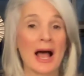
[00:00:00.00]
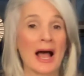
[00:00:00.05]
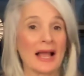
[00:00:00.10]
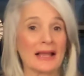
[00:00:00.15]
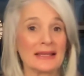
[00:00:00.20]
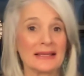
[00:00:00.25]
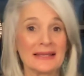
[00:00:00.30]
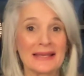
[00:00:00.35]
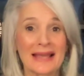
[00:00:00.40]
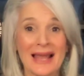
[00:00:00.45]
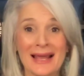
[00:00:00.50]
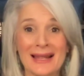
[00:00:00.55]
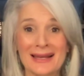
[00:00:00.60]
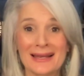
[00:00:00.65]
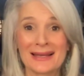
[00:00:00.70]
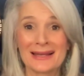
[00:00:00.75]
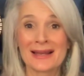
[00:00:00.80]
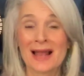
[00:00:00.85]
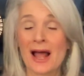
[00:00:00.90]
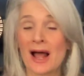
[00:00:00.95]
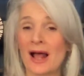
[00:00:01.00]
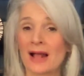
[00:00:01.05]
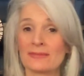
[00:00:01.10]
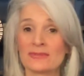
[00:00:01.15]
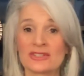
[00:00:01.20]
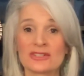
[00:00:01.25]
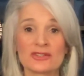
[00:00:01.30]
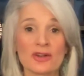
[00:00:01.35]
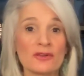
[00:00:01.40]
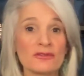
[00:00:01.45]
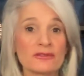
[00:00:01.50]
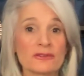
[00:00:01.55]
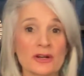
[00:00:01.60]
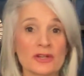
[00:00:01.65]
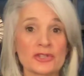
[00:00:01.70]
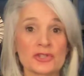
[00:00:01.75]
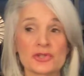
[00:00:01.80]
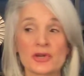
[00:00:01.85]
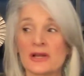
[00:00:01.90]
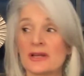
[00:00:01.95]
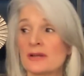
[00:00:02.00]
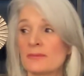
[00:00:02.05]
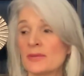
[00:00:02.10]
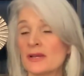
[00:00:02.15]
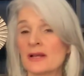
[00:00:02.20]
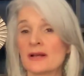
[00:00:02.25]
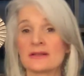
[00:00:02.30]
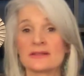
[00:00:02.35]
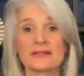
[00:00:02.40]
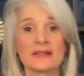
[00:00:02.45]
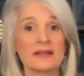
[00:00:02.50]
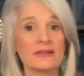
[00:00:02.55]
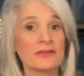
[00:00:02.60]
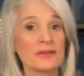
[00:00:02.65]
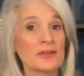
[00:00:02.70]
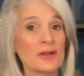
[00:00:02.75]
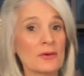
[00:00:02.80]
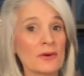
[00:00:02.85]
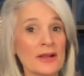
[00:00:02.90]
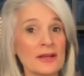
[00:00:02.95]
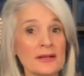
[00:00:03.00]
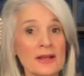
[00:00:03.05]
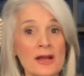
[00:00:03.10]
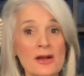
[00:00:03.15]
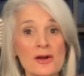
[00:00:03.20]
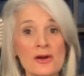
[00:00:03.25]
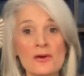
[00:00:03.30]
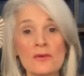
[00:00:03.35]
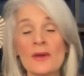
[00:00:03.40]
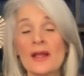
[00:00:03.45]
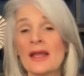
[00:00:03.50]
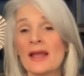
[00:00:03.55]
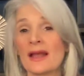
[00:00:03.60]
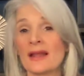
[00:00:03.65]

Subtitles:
I get it. I'm so frustrated because even though I know